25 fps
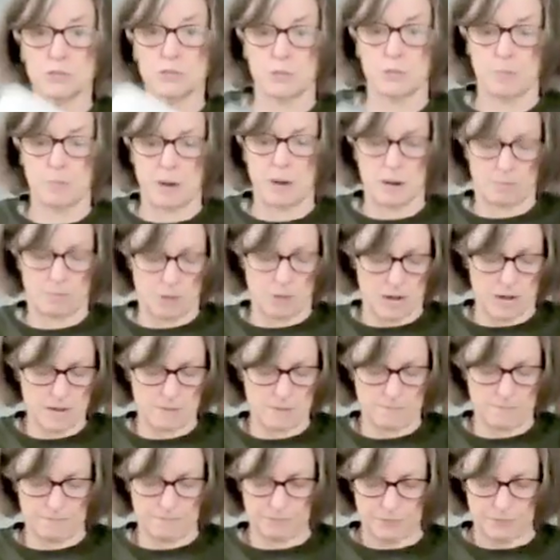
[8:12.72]
the bottom, right?
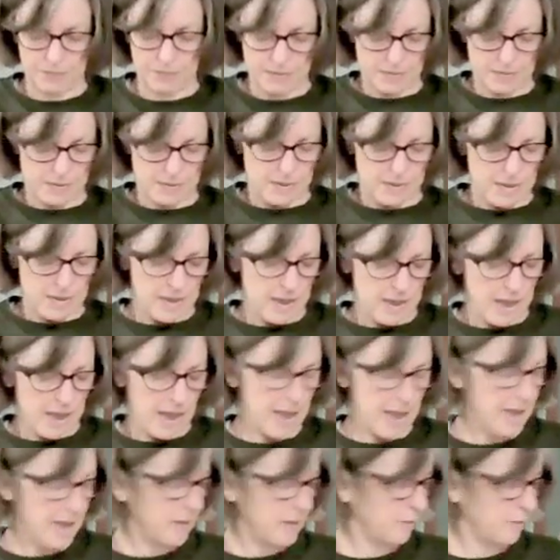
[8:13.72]

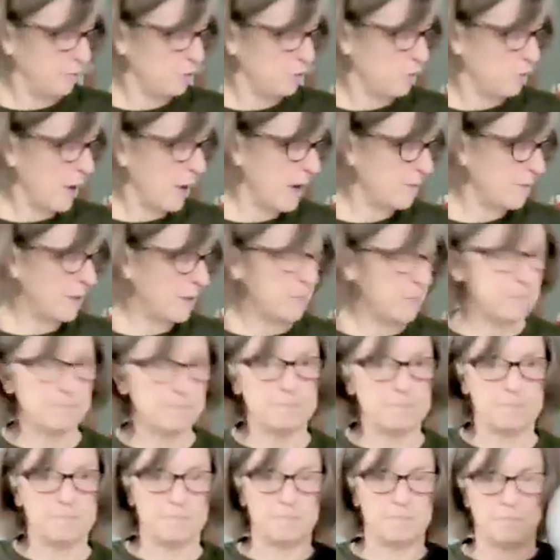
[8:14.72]
And if you have a
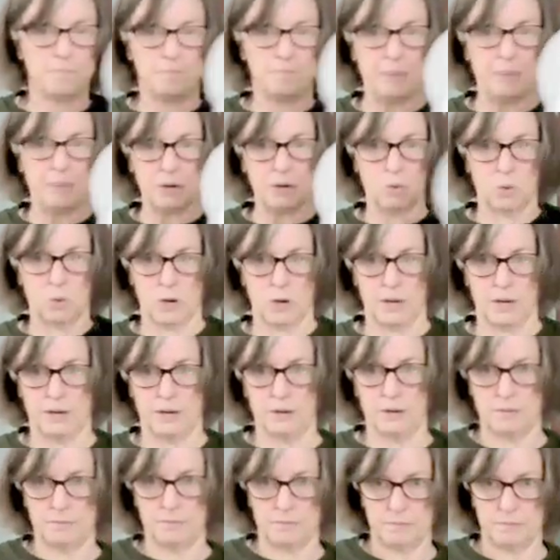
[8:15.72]
big one,